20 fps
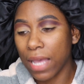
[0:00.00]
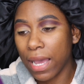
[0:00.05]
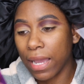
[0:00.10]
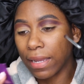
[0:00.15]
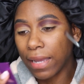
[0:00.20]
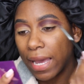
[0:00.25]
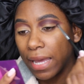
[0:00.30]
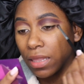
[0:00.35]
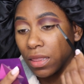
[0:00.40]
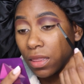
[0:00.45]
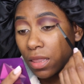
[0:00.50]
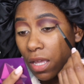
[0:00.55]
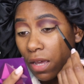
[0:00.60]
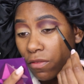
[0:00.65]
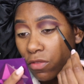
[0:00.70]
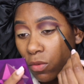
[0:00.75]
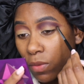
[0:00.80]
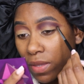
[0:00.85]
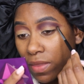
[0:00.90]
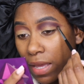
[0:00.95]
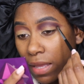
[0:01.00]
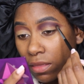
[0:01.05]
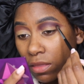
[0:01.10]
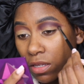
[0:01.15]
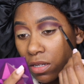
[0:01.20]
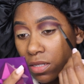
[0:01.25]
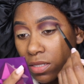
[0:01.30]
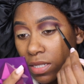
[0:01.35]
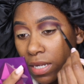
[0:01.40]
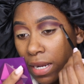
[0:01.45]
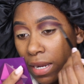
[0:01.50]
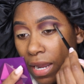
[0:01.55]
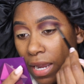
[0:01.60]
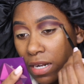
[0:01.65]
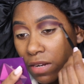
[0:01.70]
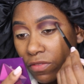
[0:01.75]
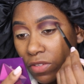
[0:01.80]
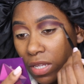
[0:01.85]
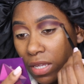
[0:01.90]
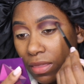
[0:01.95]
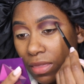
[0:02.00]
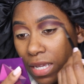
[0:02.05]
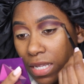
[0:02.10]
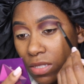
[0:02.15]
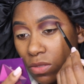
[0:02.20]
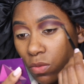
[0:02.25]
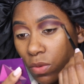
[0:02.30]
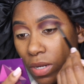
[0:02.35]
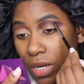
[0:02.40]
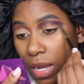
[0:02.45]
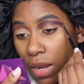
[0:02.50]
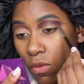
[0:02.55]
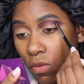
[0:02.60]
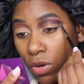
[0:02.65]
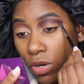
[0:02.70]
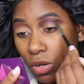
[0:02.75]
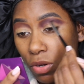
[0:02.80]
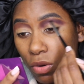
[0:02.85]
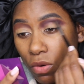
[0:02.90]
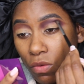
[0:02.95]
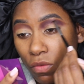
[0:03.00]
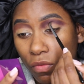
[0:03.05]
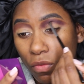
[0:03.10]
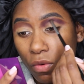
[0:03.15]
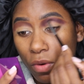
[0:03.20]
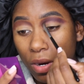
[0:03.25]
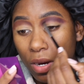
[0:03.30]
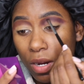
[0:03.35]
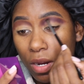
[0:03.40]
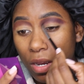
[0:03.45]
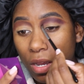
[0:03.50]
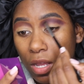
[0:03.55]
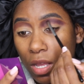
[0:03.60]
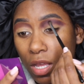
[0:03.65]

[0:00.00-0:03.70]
I love the way that looks, and I kind of feel like that's what I want to go for.